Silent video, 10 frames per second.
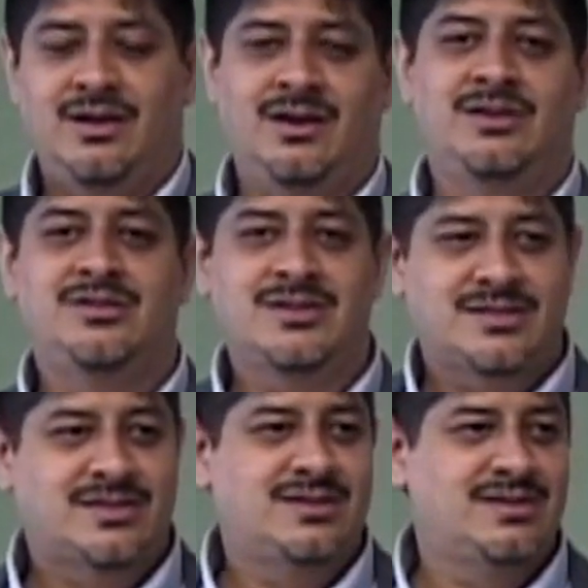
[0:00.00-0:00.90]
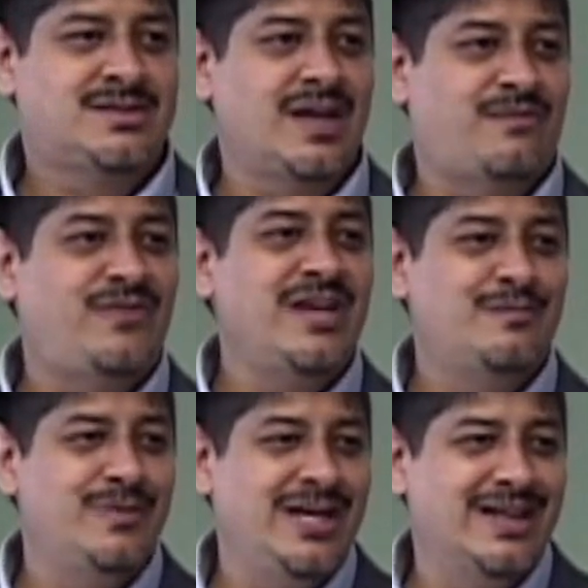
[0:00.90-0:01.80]
and just say,
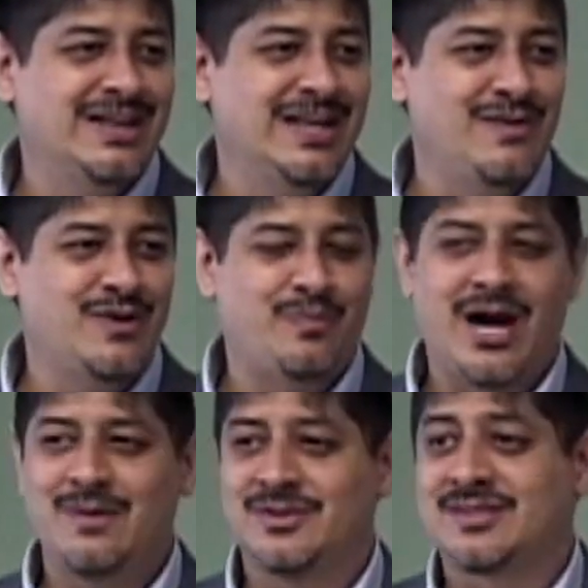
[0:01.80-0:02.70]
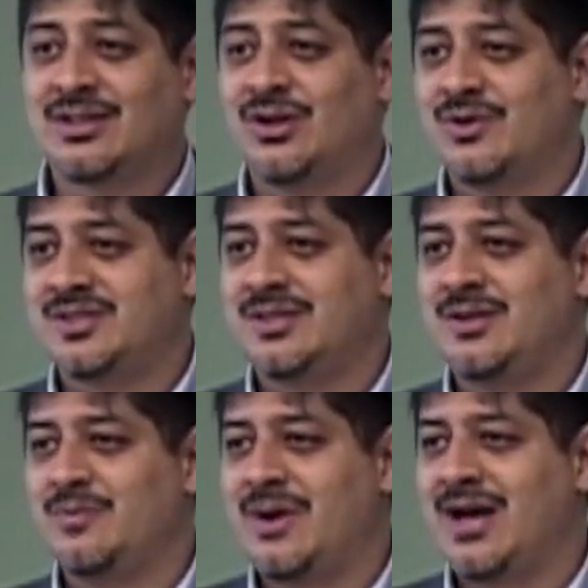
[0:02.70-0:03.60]
Feed me, and leave your Bibles closed and
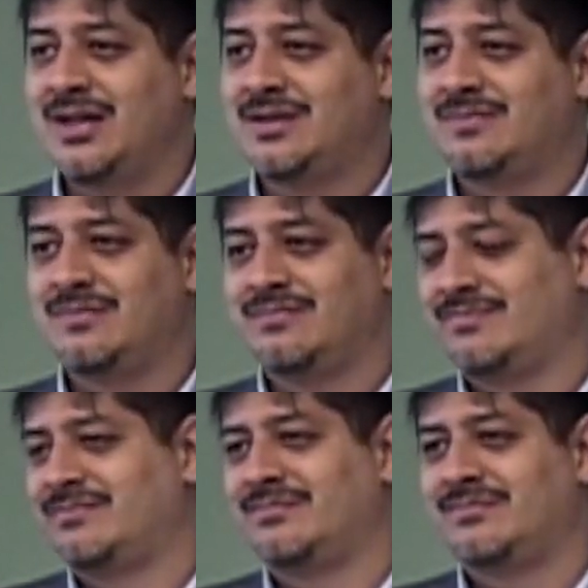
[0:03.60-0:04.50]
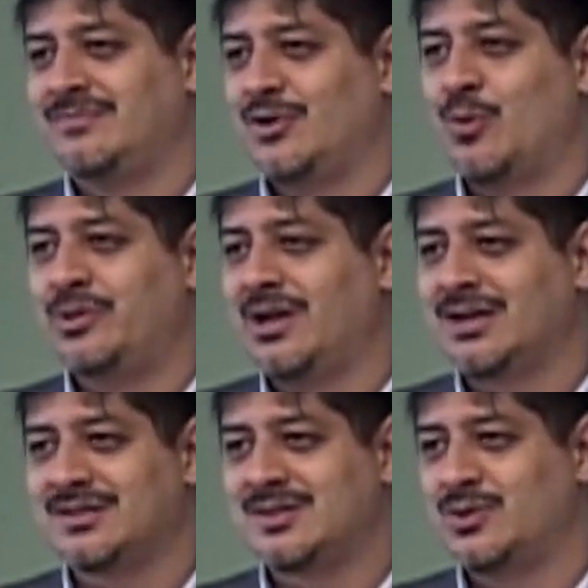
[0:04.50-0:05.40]
your mind open
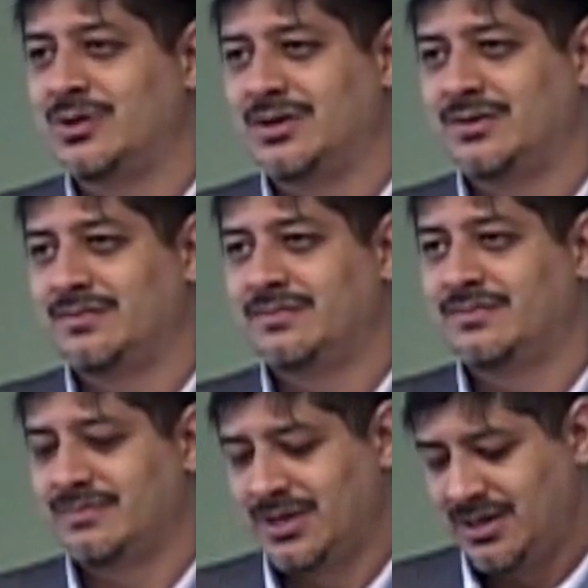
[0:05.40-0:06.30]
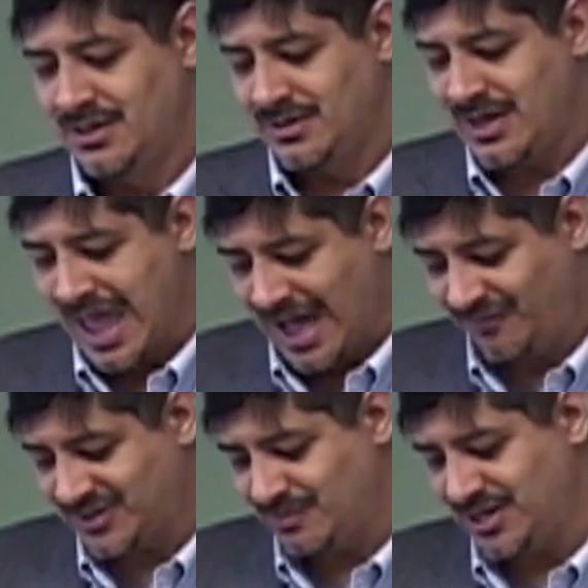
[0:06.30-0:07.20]
like a sewer. You
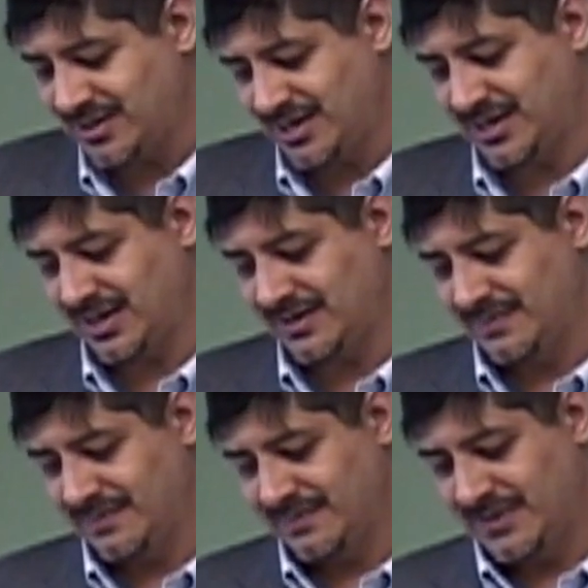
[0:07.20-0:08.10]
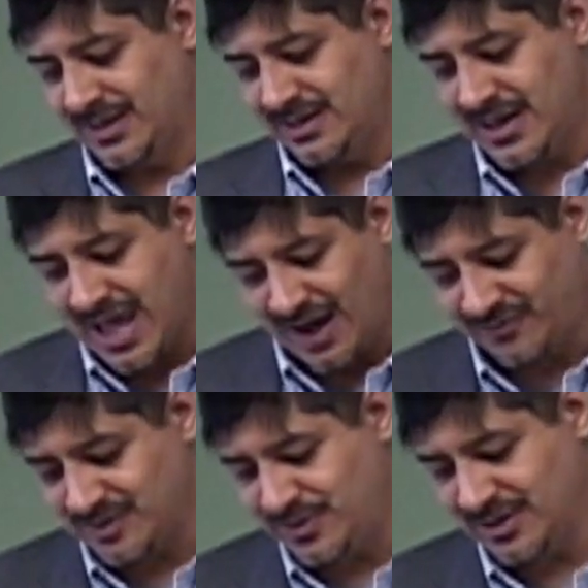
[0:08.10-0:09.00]
have to be thinking, you
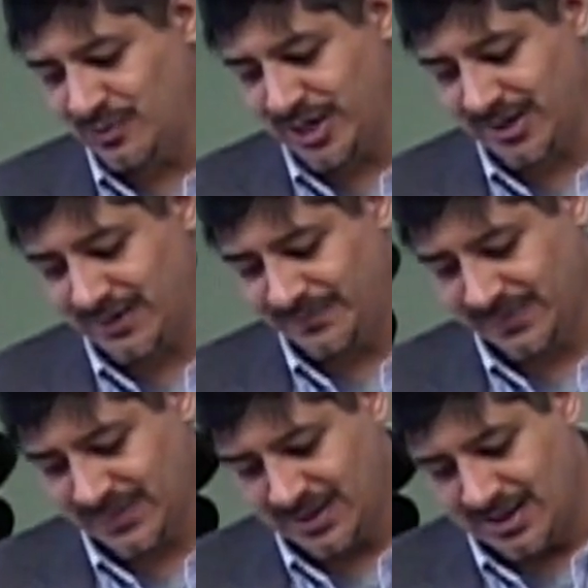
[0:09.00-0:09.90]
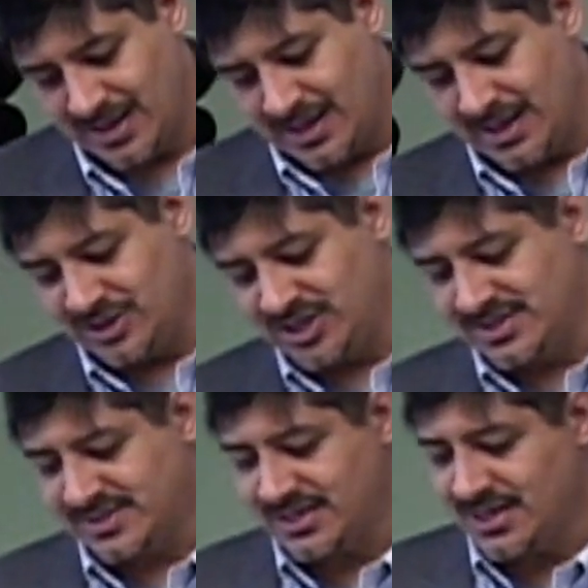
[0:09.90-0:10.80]
have to be aware. And
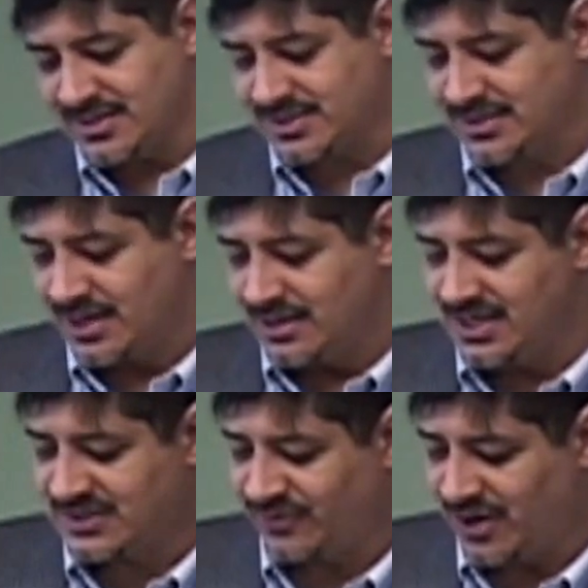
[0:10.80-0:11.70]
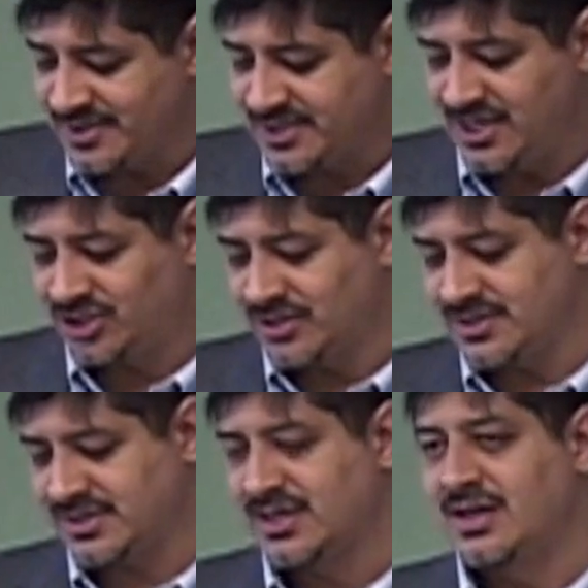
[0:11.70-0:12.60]
Jesus says, These false
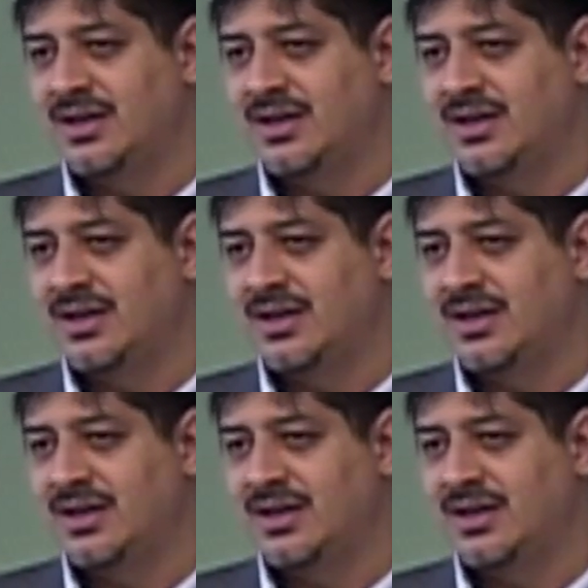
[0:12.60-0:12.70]
teachers,